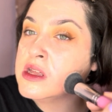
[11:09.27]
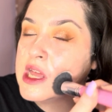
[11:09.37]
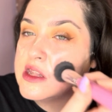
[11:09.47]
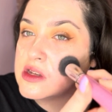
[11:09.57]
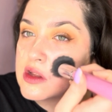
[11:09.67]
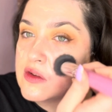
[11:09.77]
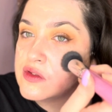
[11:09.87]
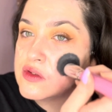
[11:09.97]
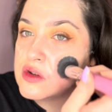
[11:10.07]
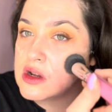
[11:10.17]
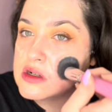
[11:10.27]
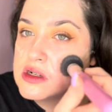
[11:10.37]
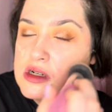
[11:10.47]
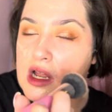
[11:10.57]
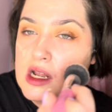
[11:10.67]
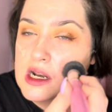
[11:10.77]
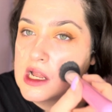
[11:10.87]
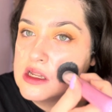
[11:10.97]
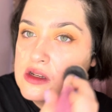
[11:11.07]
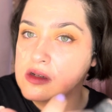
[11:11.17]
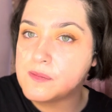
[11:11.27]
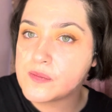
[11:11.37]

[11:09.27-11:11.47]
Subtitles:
it still gives such a nice